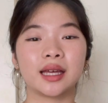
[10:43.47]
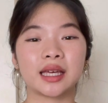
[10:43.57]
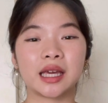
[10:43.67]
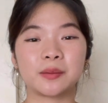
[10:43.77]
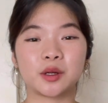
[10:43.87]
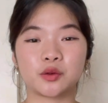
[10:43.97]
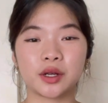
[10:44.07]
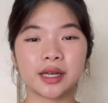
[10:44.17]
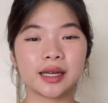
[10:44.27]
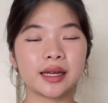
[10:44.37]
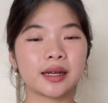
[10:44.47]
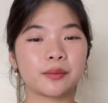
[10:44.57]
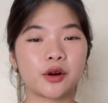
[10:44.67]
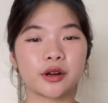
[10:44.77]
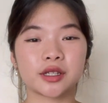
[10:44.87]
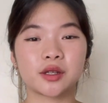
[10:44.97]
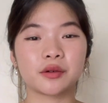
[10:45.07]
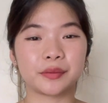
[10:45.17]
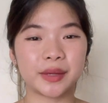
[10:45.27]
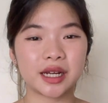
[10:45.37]
Keep the drinking and bars to
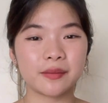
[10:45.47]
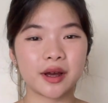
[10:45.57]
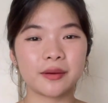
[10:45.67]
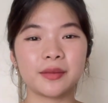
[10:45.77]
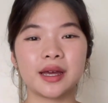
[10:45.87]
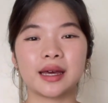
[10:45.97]
a minimum